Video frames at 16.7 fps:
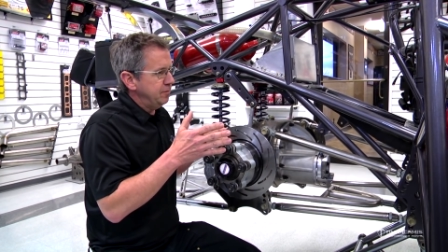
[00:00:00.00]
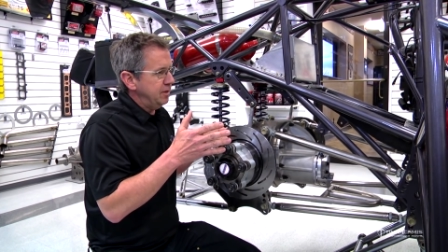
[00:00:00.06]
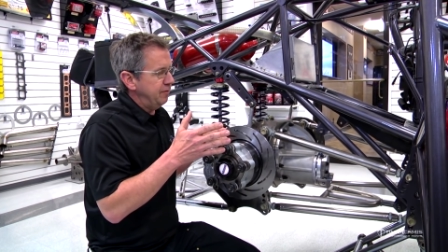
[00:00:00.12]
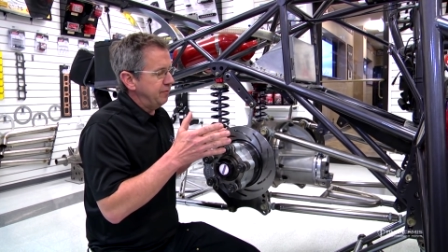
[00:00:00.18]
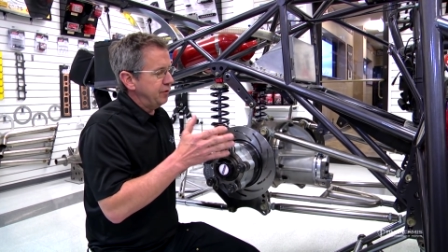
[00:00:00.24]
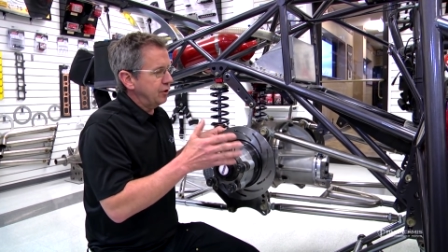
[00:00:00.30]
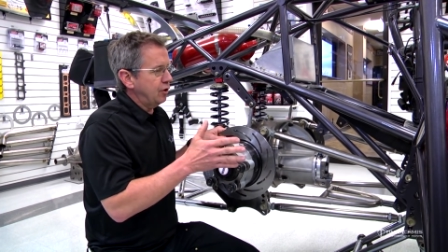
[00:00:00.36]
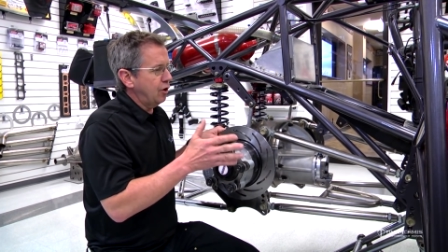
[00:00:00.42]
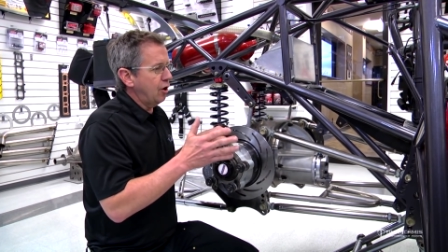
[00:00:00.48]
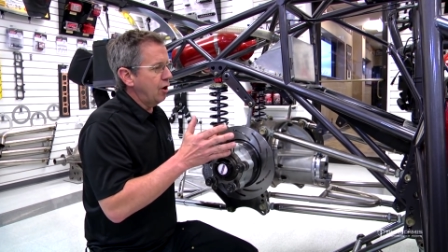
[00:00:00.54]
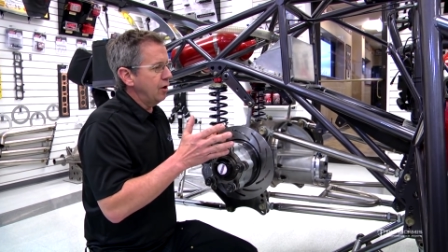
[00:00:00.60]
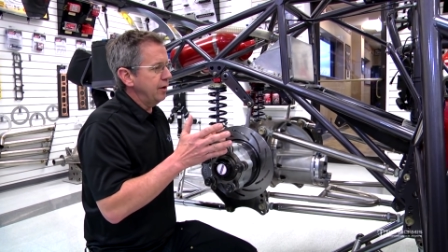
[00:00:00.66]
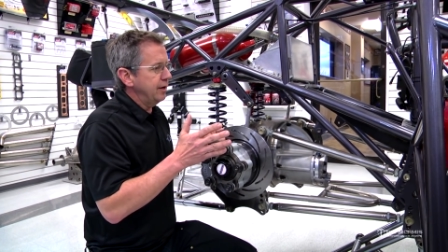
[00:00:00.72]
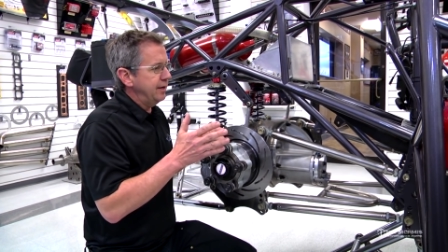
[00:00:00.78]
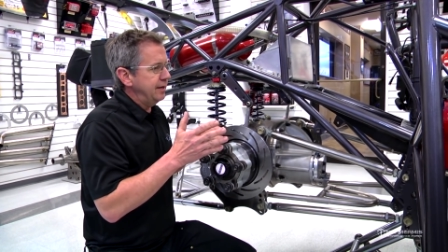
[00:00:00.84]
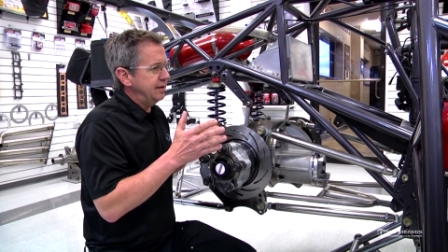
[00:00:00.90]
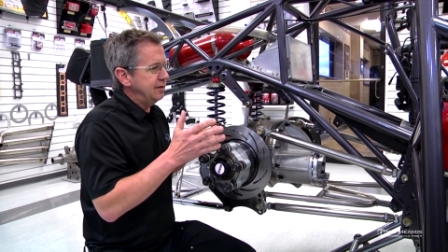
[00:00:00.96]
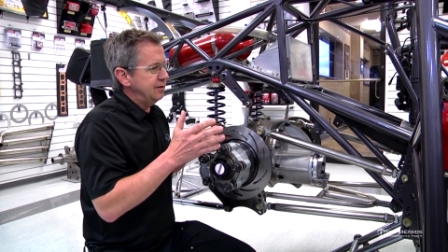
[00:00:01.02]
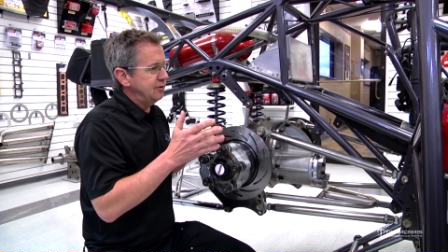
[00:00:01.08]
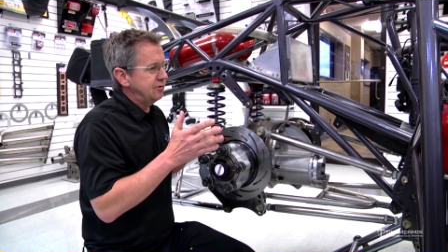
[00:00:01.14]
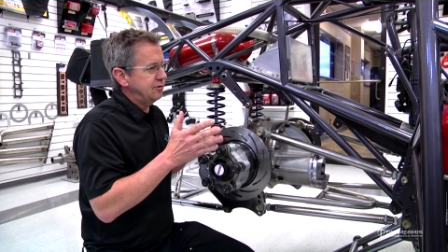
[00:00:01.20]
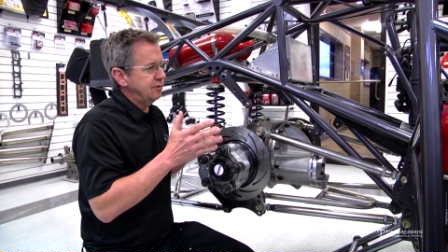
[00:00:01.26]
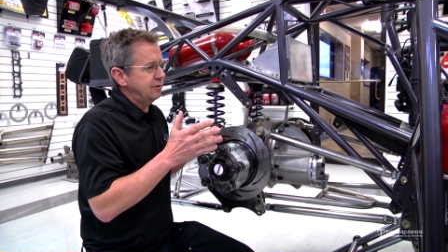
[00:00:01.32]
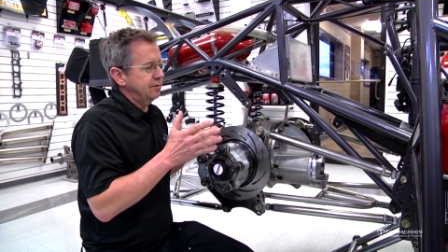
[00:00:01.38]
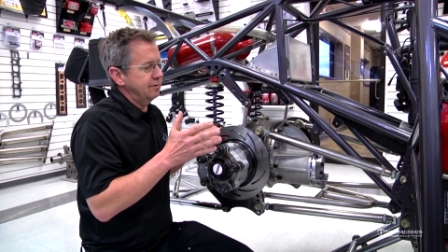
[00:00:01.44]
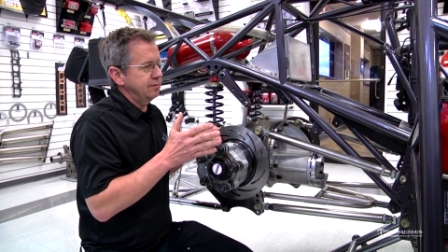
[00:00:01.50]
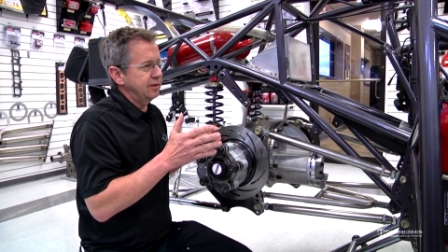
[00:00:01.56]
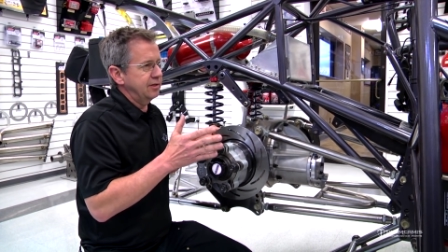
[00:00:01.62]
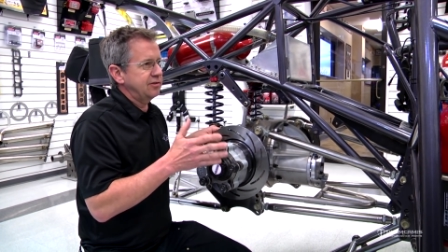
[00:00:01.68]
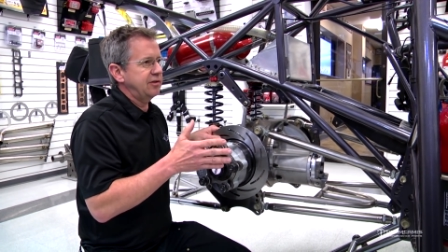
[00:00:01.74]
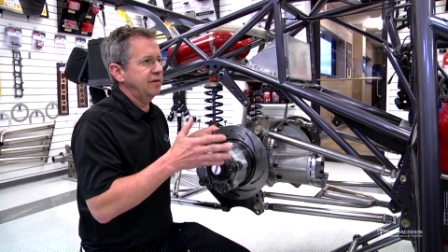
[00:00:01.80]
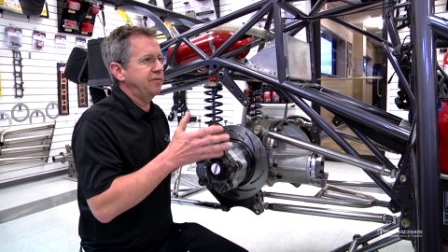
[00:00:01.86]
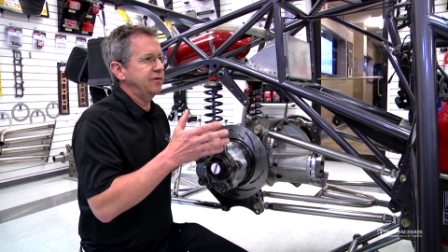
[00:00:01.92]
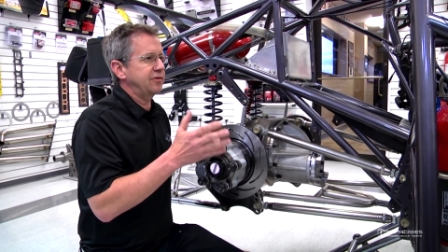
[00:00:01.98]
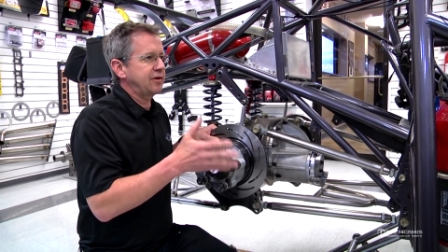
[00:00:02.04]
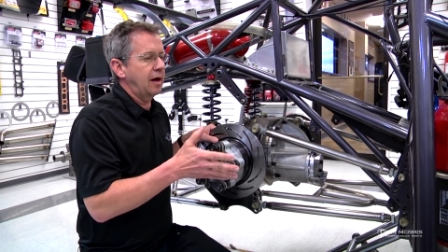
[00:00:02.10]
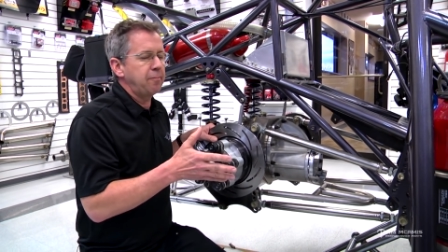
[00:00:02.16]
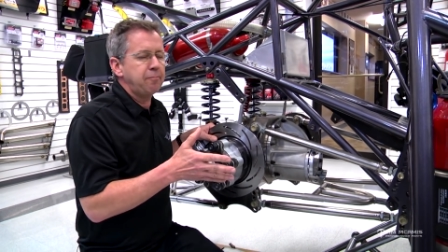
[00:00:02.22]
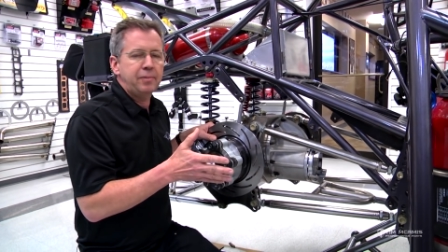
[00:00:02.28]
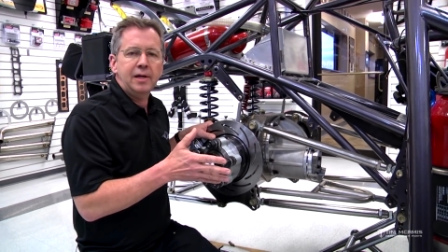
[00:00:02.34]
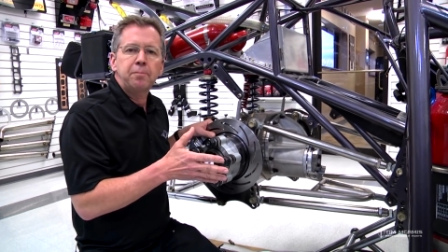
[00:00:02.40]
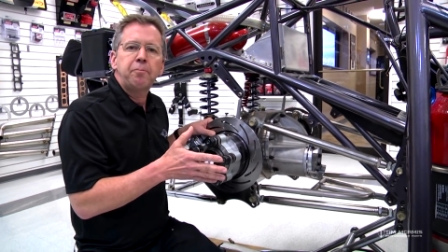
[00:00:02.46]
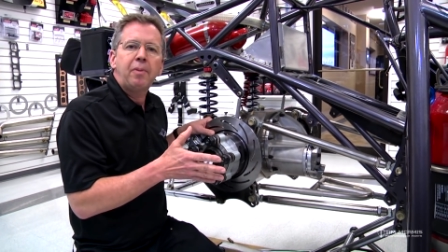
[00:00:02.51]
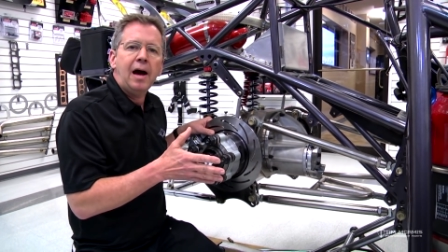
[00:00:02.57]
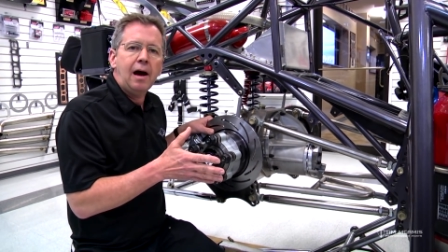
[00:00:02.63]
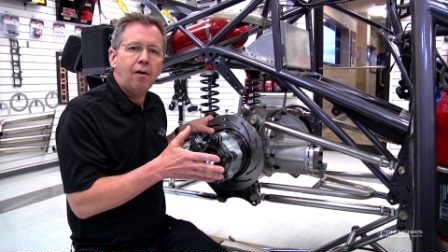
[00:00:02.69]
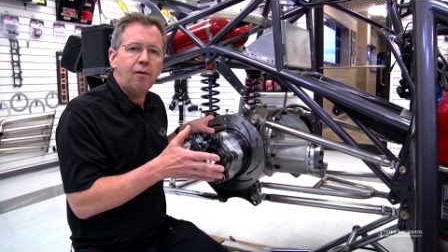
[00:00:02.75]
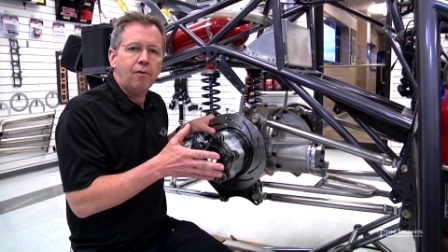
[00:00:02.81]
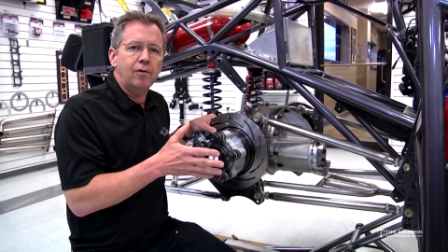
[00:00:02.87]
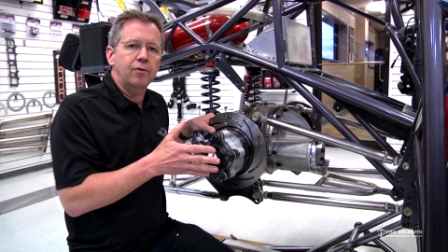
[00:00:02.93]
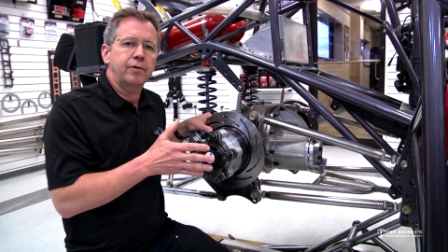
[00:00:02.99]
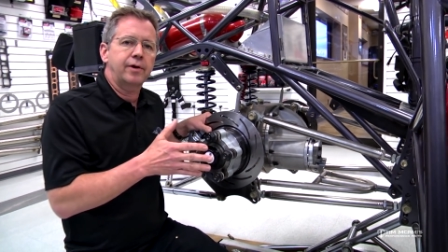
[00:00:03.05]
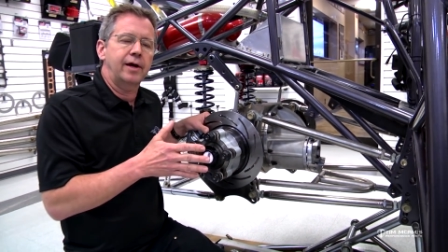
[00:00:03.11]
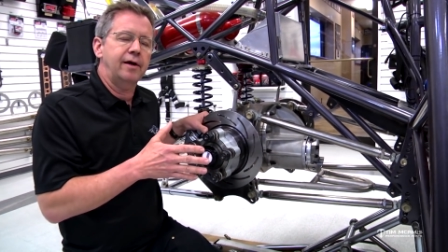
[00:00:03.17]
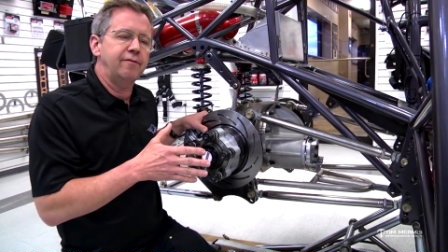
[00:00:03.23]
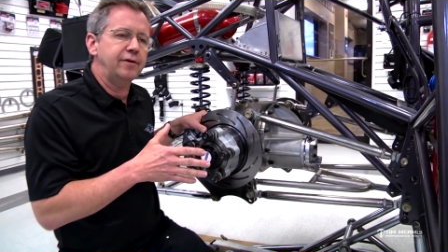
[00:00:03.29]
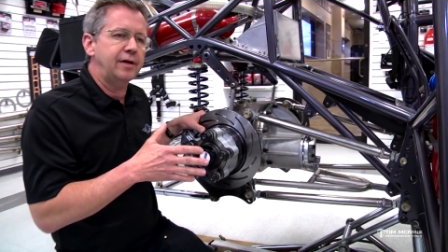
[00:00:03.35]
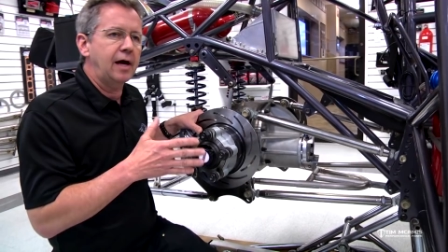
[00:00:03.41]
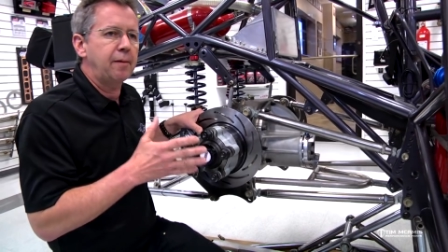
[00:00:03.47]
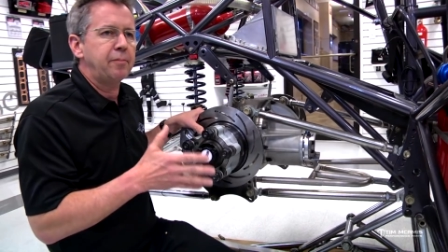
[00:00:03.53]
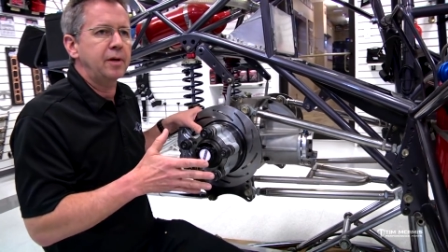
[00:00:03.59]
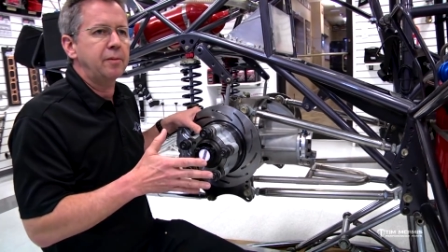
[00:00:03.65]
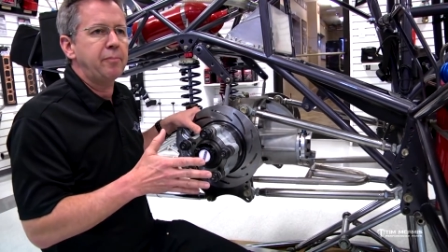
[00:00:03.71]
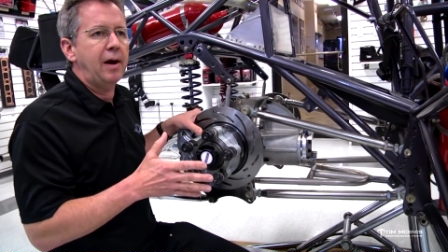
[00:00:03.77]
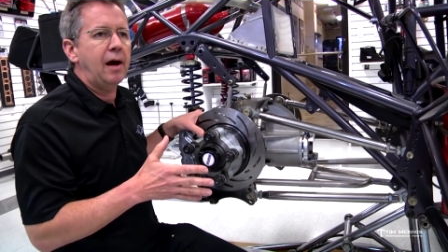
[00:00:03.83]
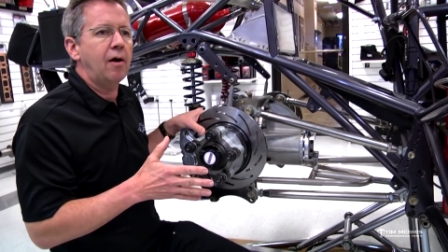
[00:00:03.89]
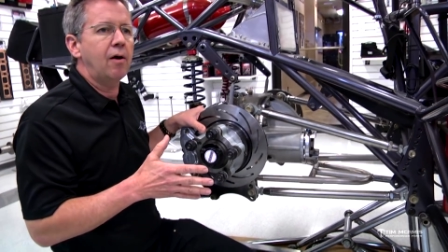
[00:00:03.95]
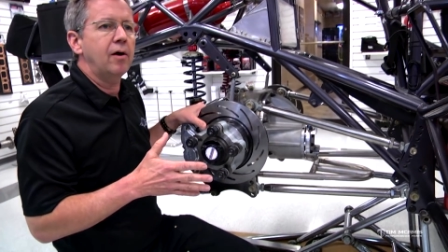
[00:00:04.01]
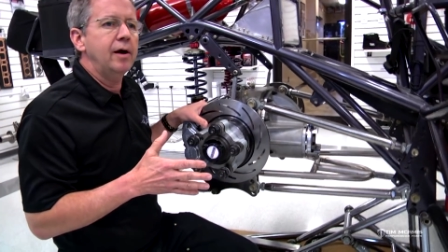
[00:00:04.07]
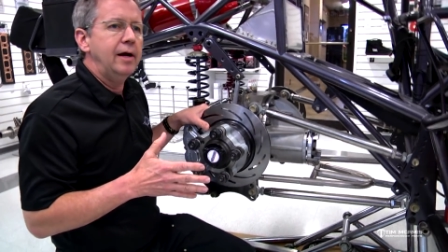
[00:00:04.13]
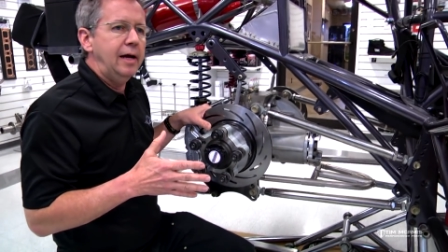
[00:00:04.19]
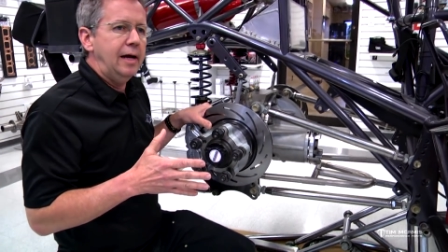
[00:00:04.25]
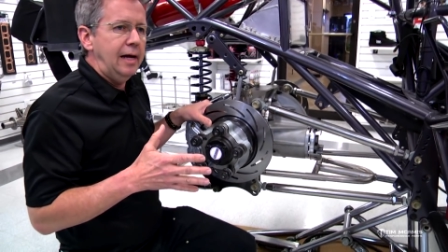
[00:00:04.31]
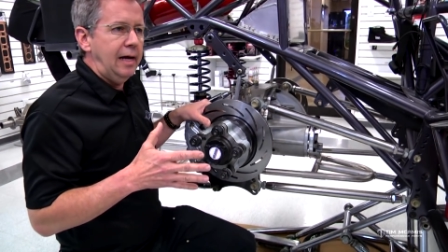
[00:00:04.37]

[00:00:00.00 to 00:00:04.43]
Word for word: if the car is, let's say if it's got big power, okay, if you got big power,